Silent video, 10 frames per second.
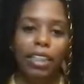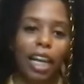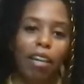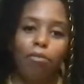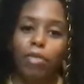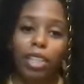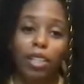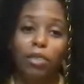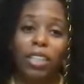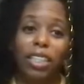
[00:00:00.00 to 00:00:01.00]
I haven't been
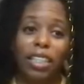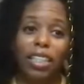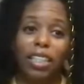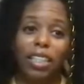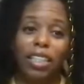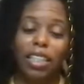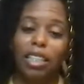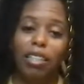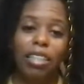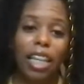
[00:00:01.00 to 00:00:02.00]
anywhere since.
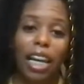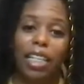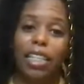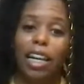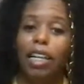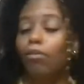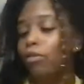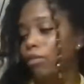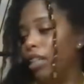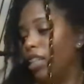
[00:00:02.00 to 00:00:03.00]
Sad times,
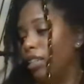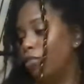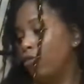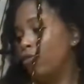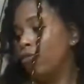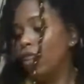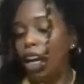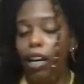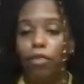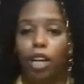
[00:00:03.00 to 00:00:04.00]
man.
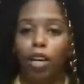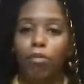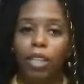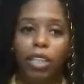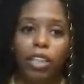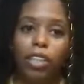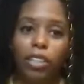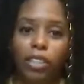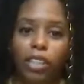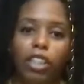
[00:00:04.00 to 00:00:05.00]
How have y'all been
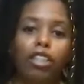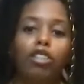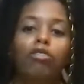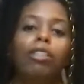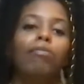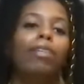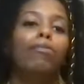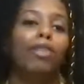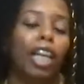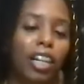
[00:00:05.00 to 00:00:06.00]
though? The three
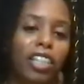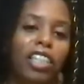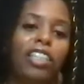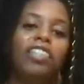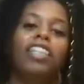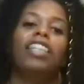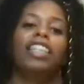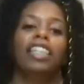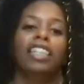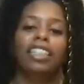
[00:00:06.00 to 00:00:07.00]
people that are still in
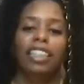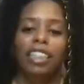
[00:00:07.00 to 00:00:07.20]
here.